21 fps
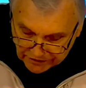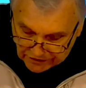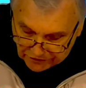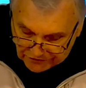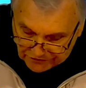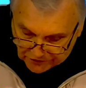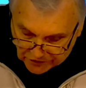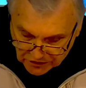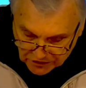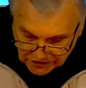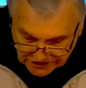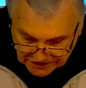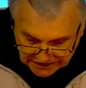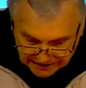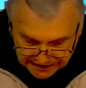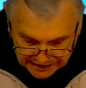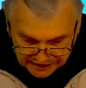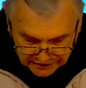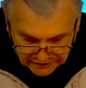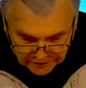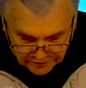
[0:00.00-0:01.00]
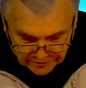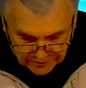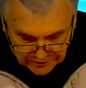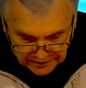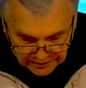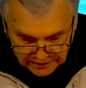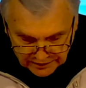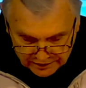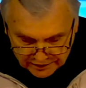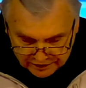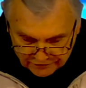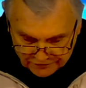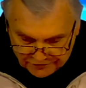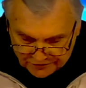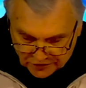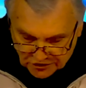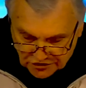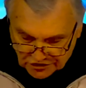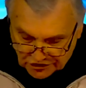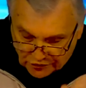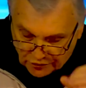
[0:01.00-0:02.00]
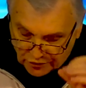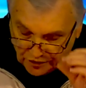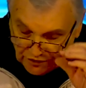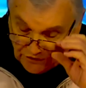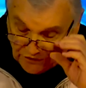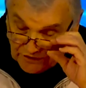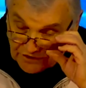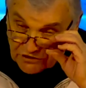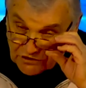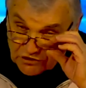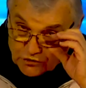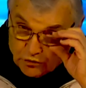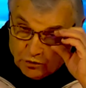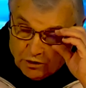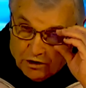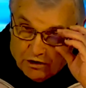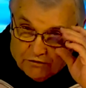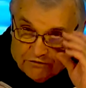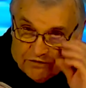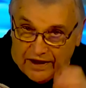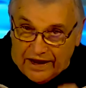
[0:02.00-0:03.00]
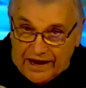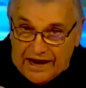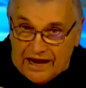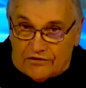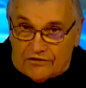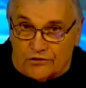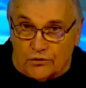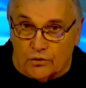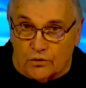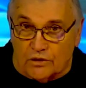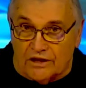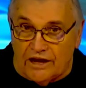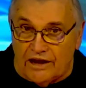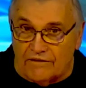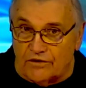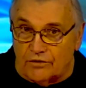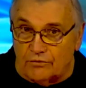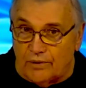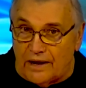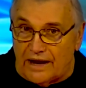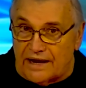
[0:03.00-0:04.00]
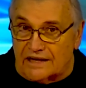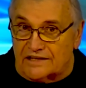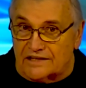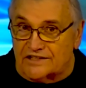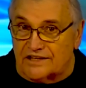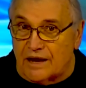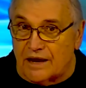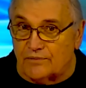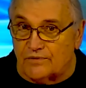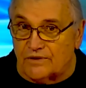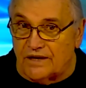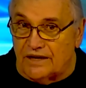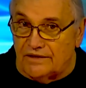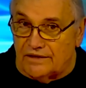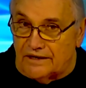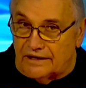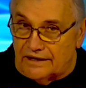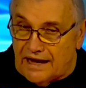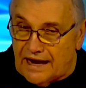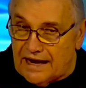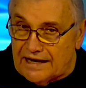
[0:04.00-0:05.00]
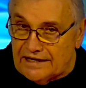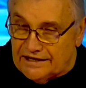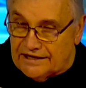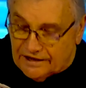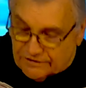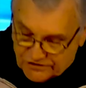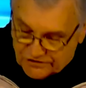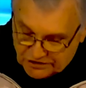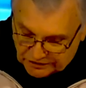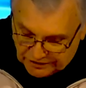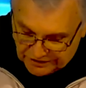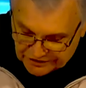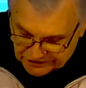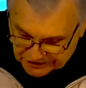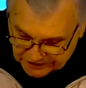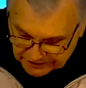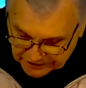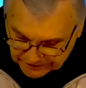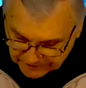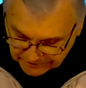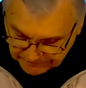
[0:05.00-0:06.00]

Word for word: first column of 1 Corinthians 12, 8 through 11, by accepting the nine gifts listed.